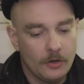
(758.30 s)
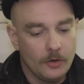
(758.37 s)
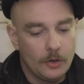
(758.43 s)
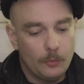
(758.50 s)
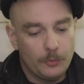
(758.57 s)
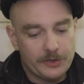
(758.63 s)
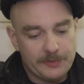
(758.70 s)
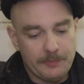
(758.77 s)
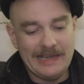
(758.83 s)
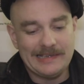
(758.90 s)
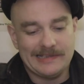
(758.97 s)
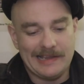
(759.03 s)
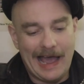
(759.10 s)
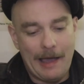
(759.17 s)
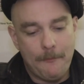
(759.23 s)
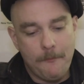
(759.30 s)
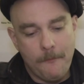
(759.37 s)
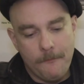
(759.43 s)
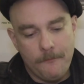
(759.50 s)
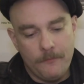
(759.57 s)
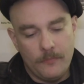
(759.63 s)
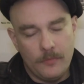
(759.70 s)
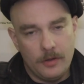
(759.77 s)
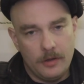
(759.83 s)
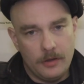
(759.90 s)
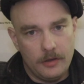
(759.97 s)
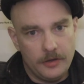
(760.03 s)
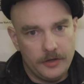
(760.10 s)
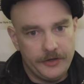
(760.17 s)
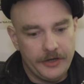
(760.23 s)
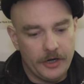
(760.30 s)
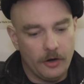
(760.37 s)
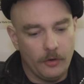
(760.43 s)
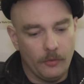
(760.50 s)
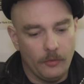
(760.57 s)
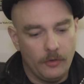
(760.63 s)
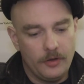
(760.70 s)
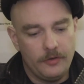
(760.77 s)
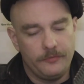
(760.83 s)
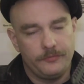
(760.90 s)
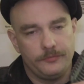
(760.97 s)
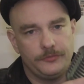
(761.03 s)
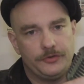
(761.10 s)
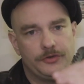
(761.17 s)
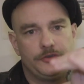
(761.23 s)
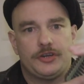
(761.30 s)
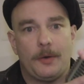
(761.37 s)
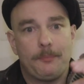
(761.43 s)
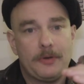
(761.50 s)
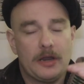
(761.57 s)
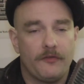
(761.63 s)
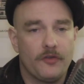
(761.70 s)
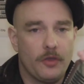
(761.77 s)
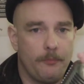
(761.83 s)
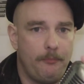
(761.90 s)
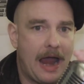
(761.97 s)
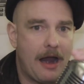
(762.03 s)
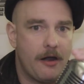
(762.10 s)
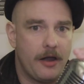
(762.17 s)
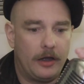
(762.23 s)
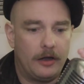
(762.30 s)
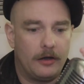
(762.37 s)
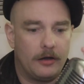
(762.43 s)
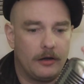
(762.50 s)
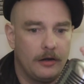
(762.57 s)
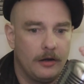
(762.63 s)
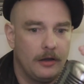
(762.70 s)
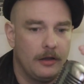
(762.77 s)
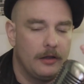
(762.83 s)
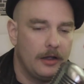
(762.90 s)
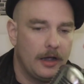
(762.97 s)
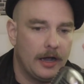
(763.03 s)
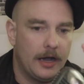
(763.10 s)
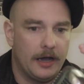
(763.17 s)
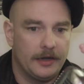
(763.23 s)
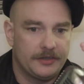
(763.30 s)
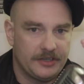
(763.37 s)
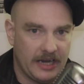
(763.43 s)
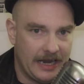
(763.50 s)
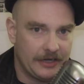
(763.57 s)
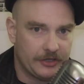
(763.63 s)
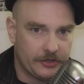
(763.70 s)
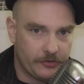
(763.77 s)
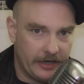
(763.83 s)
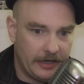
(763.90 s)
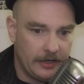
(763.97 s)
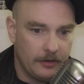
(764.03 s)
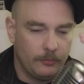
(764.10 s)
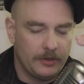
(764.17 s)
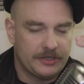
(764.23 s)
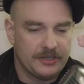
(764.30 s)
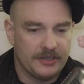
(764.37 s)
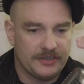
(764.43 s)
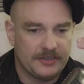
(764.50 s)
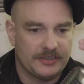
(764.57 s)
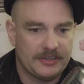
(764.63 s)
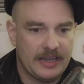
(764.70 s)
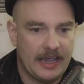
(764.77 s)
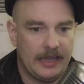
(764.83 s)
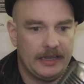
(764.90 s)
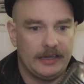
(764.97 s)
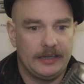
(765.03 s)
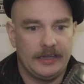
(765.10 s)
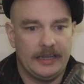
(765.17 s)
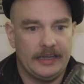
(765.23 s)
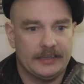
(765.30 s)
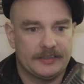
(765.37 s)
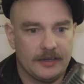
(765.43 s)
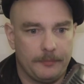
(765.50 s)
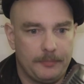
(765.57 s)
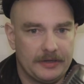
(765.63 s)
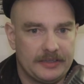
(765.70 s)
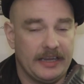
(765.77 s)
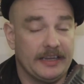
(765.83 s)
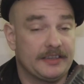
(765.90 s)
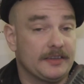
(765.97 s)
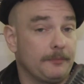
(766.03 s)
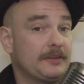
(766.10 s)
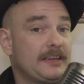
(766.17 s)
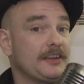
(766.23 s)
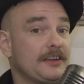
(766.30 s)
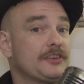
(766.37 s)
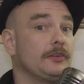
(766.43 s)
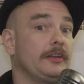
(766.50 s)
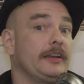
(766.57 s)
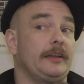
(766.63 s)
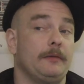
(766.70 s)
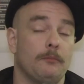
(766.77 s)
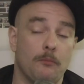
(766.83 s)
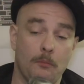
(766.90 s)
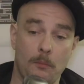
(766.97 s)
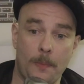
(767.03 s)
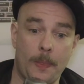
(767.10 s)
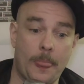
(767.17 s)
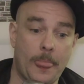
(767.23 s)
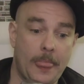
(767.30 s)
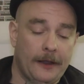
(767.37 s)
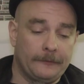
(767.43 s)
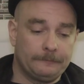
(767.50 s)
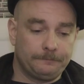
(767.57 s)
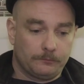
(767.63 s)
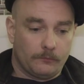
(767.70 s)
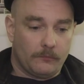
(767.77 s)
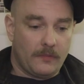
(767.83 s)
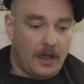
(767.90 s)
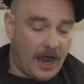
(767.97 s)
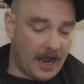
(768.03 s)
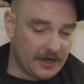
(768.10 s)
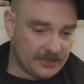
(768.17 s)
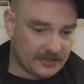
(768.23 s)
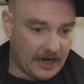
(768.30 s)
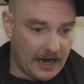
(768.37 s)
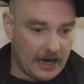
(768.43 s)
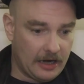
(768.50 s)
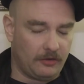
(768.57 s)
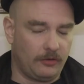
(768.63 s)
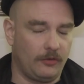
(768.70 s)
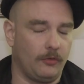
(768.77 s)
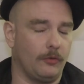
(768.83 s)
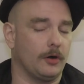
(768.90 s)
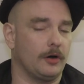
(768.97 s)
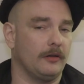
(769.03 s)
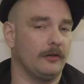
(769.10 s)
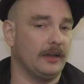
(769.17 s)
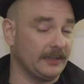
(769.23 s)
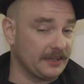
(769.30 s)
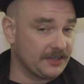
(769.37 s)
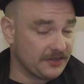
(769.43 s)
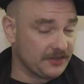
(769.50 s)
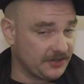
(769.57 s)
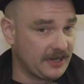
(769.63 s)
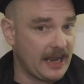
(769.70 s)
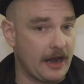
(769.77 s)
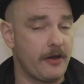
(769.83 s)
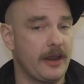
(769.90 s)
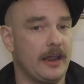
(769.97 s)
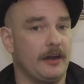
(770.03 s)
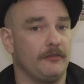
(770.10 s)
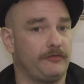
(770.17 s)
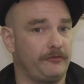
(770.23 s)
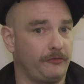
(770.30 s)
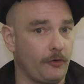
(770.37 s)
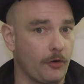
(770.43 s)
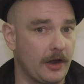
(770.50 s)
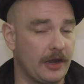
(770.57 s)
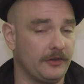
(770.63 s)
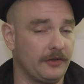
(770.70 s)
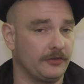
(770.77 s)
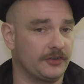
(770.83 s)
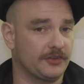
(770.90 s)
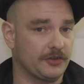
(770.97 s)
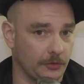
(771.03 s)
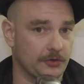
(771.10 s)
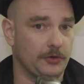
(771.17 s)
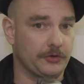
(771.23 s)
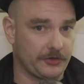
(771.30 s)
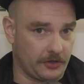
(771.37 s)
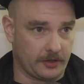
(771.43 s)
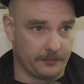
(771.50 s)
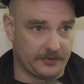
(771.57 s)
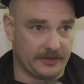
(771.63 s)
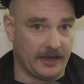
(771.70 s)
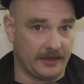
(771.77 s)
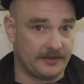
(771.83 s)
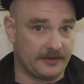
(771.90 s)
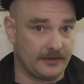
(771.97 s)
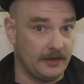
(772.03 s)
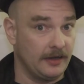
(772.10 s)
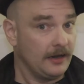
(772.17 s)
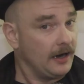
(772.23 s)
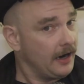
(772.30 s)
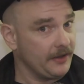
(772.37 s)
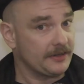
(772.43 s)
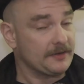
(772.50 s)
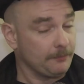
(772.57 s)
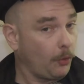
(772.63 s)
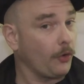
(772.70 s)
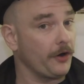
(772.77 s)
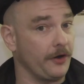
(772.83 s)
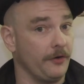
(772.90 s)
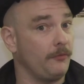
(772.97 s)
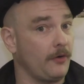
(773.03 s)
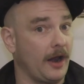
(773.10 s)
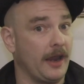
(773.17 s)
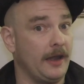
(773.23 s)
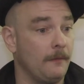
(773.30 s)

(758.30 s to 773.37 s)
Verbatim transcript: Which means that, you know, jumping over the barrier uh, to entry, which is to say it's a, it's a potentially hostile or at least scary and foreign social circumstance, and that's important, right?